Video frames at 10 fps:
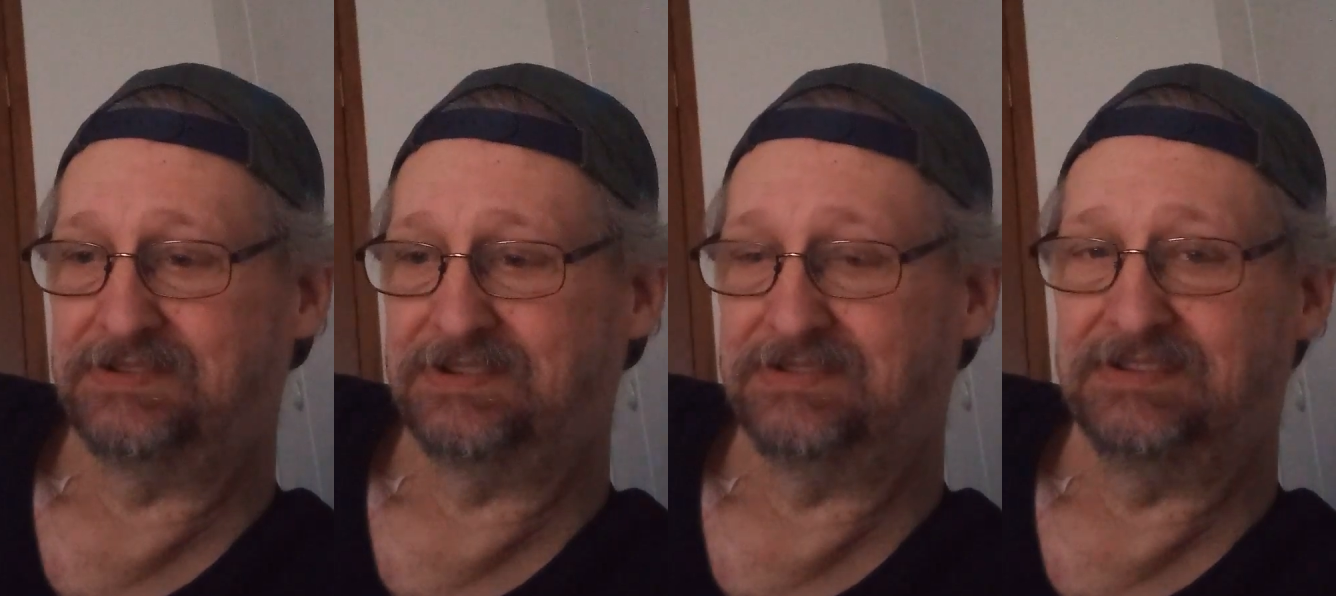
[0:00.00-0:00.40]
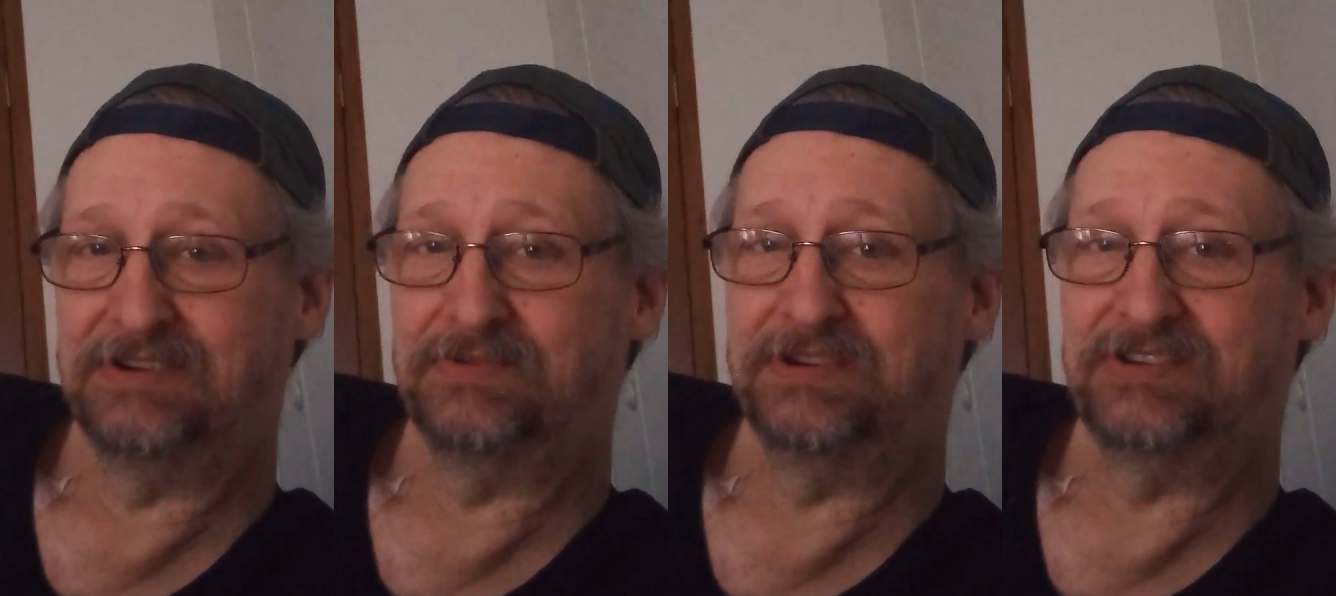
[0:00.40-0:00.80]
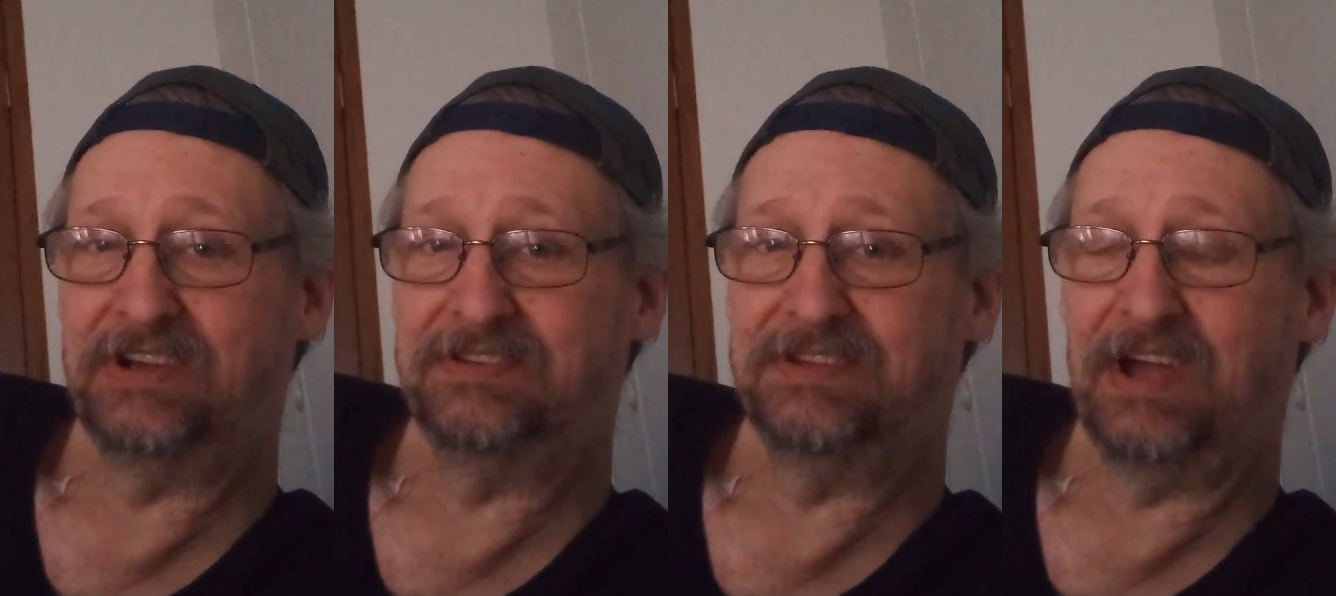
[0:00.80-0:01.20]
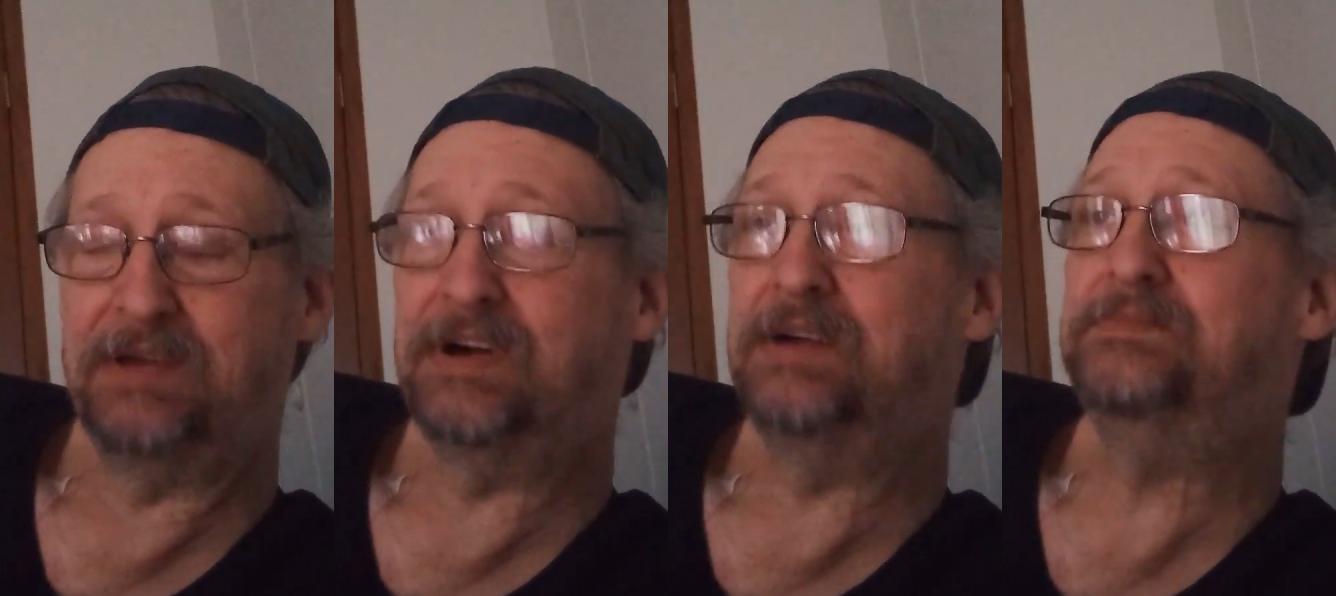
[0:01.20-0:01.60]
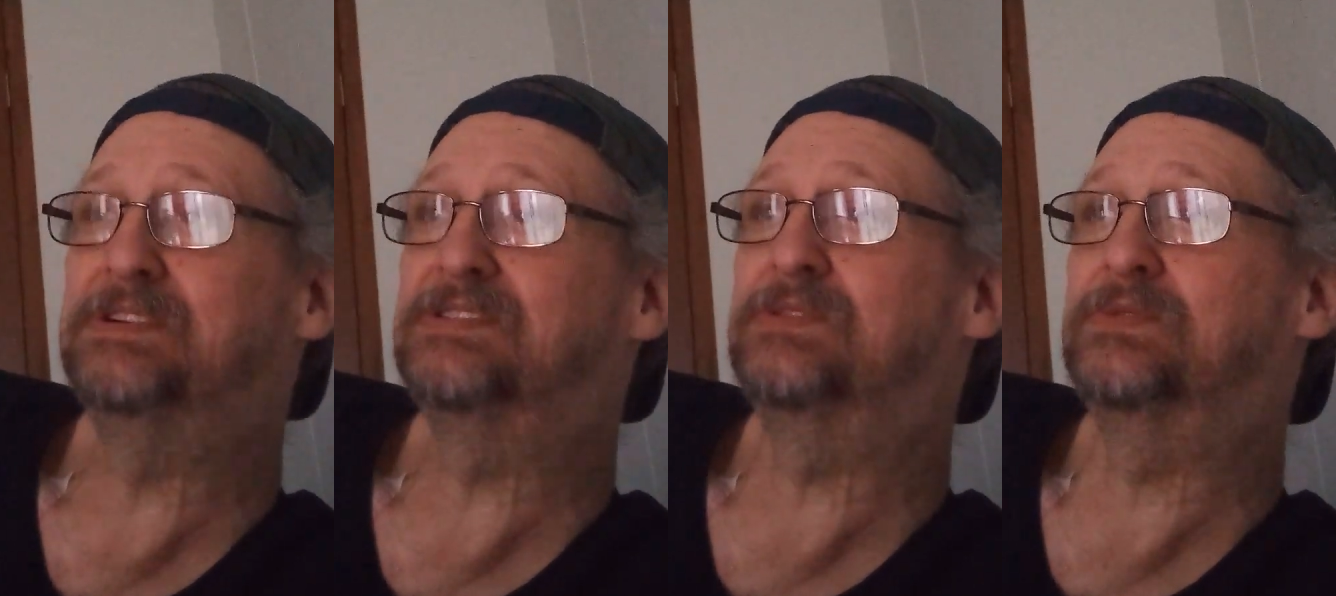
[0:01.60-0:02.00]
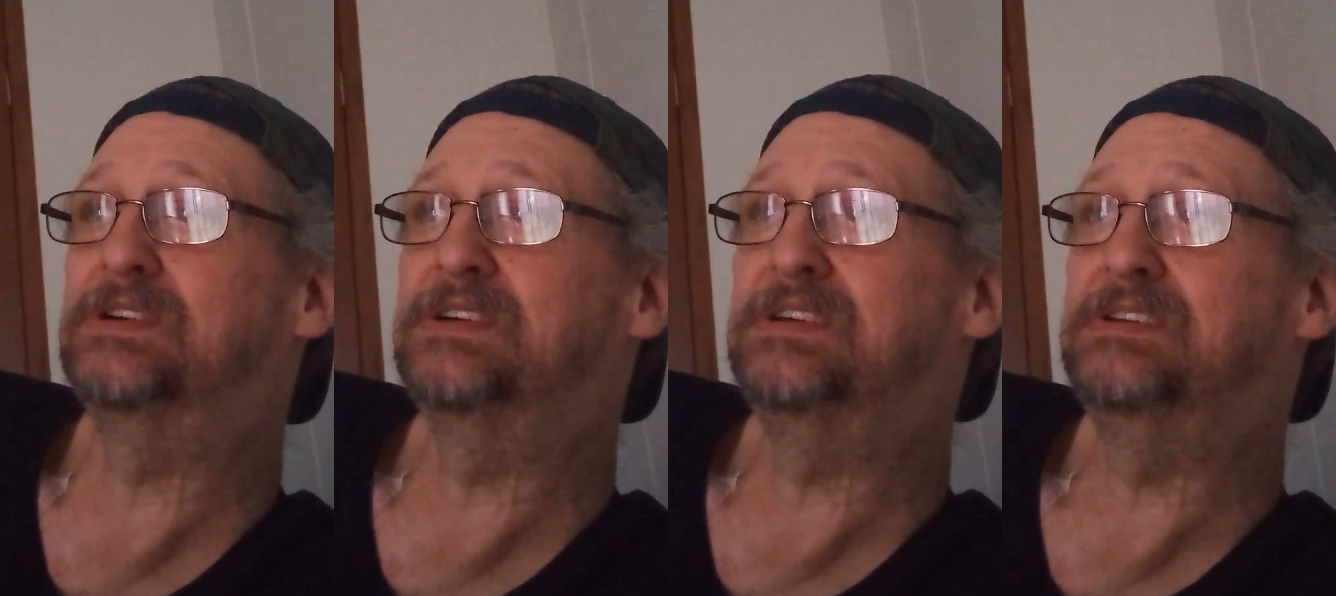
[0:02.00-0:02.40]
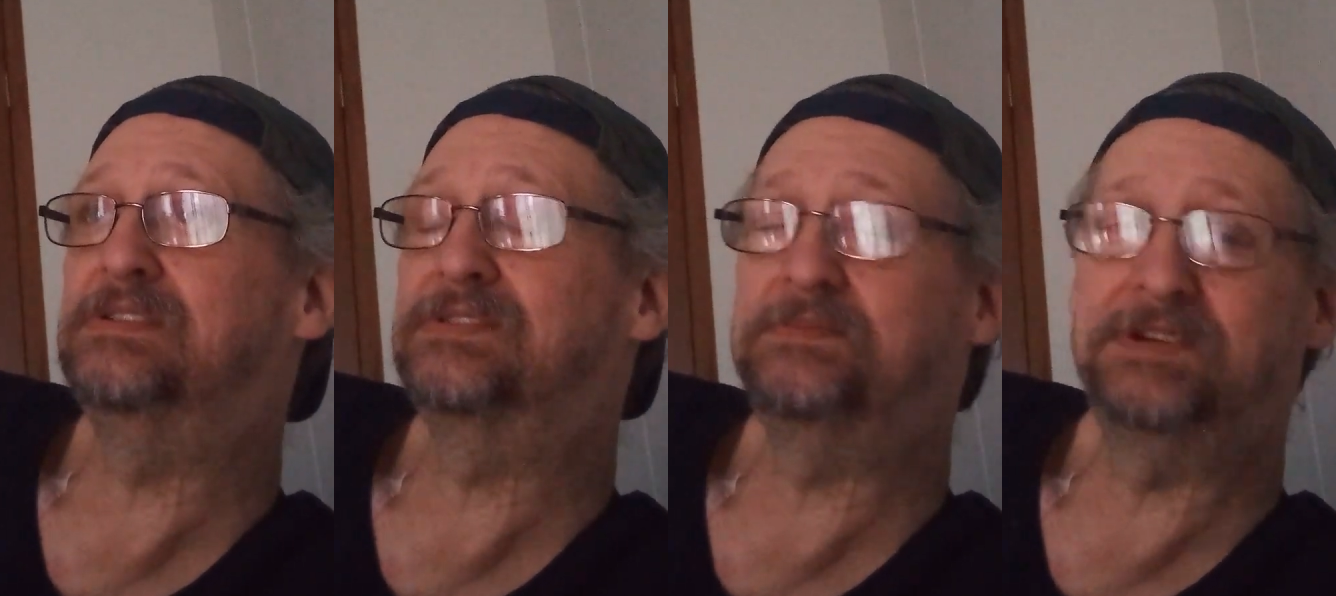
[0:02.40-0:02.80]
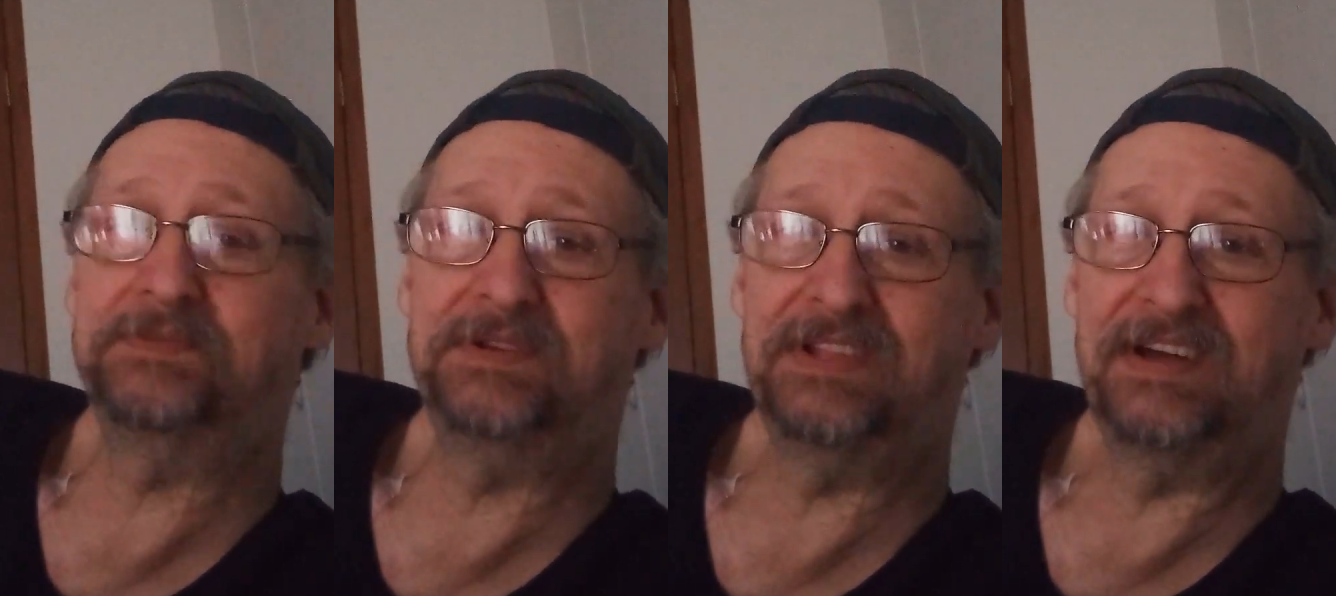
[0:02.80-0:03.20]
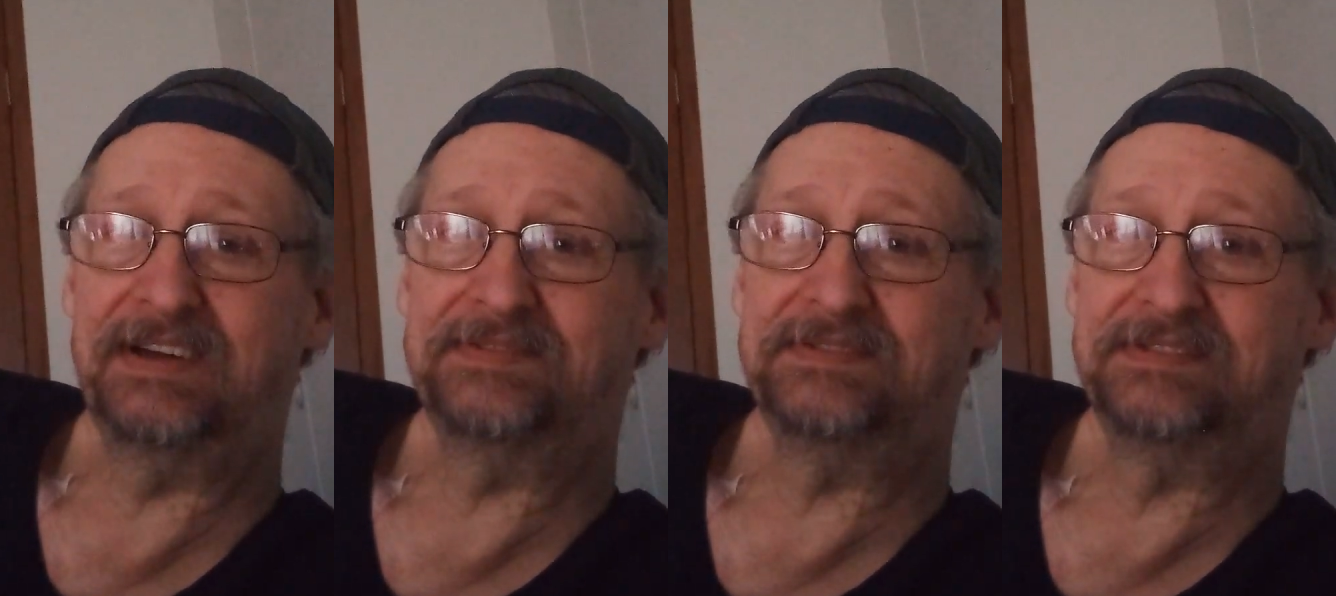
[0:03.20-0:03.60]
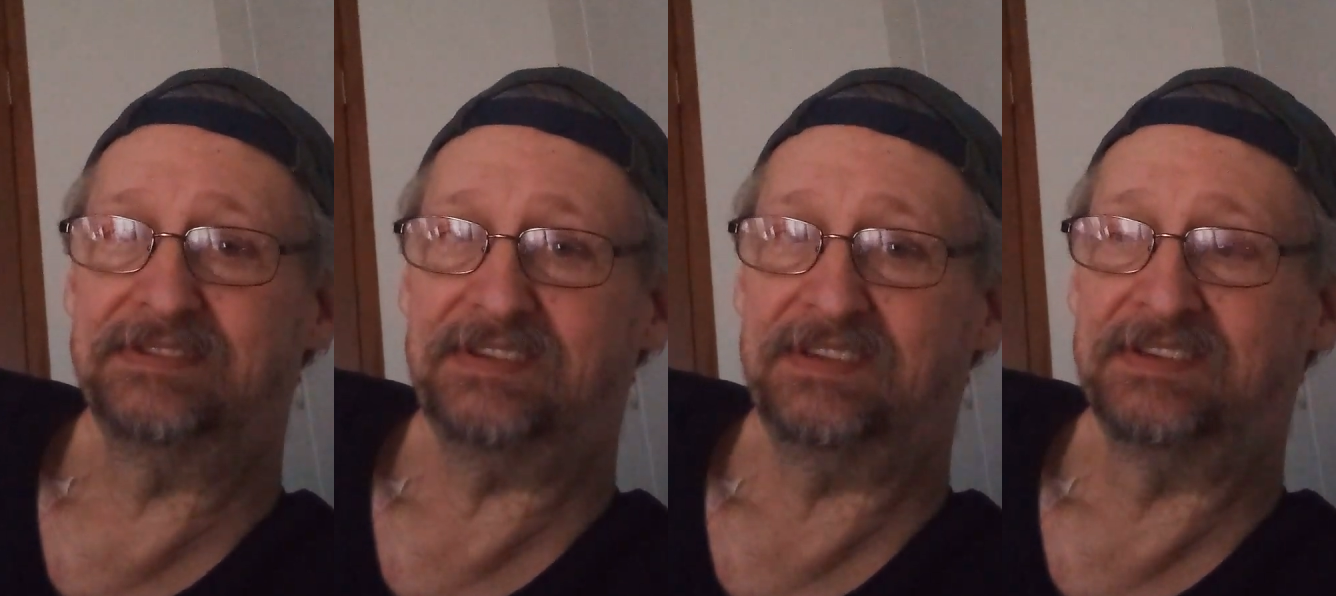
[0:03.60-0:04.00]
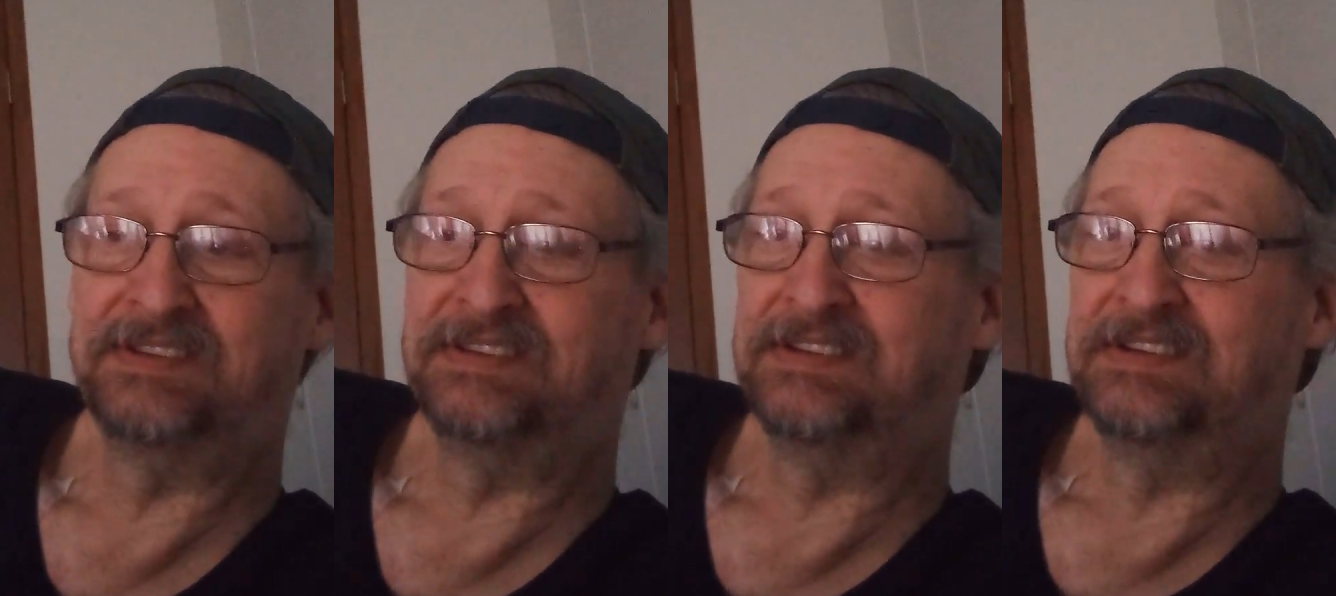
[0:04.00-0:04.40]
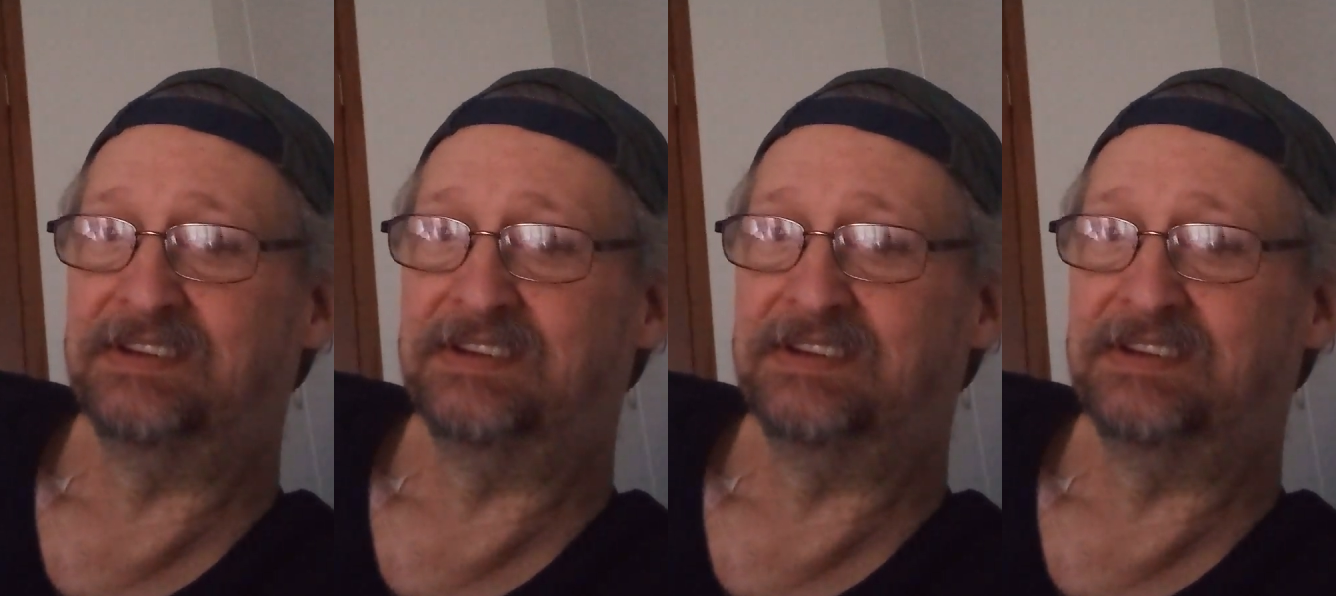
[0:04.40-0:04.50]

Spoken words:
I miss the way he used to make me laugh in his movies too.